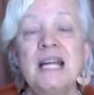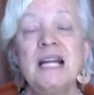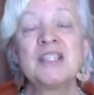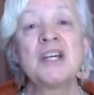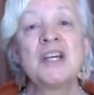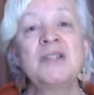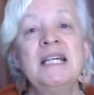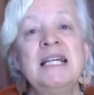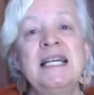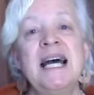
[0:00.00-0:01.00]
And so,
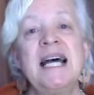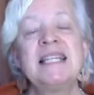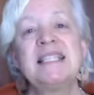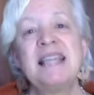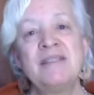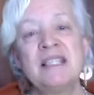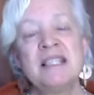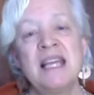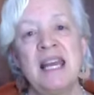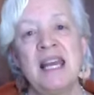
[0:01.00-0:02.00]
as
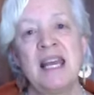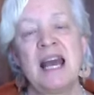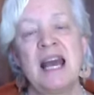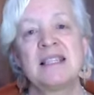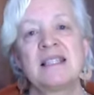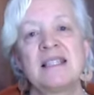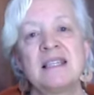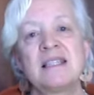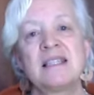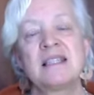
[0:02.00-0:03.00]
devastating as
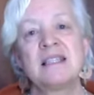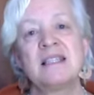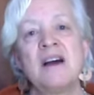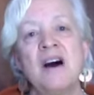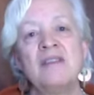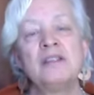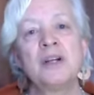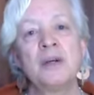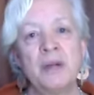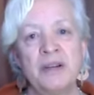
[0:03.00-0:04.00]
this novel
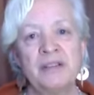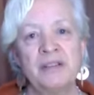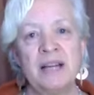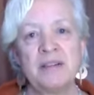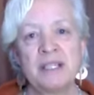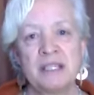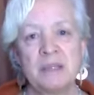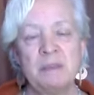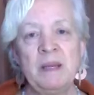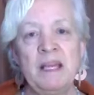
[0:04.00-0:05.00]
coronavirus
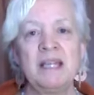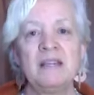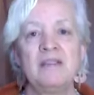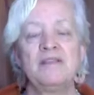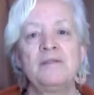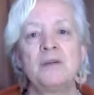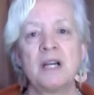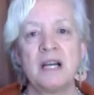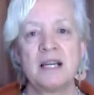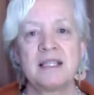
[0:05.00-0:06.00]
has been
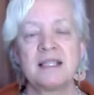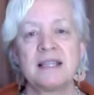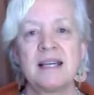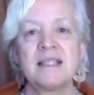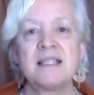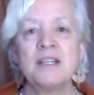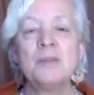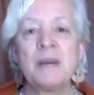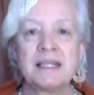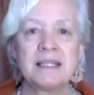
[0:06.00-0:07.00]
for us as
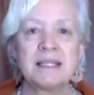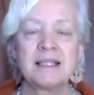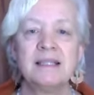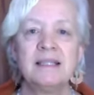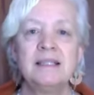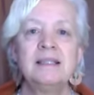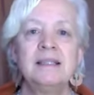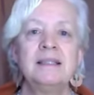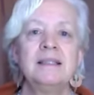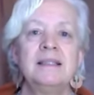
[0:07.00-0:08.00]
humans,
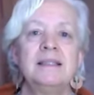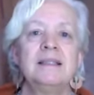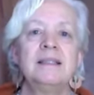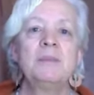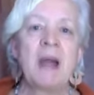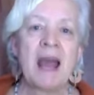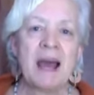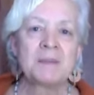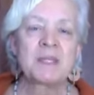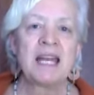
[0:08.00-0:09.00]

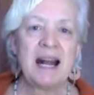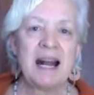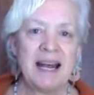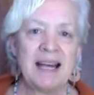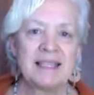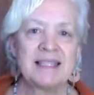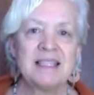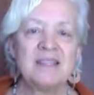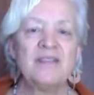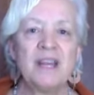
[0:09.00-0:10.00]
perhaps it has
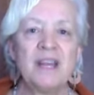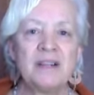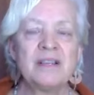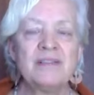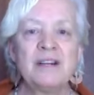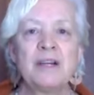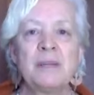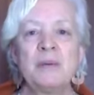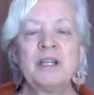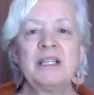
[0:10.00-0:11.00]
these very, very
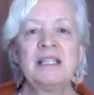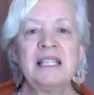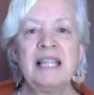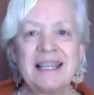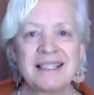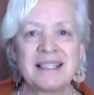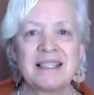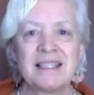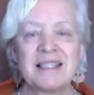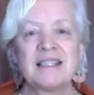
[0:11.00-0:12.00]
important
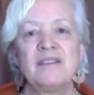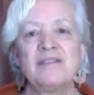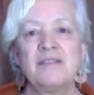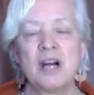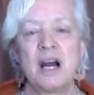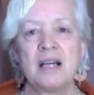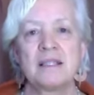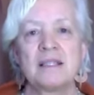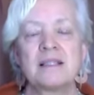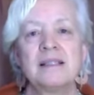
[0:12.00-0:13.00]
lessons for
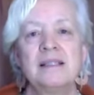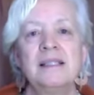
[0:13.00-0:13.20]
us.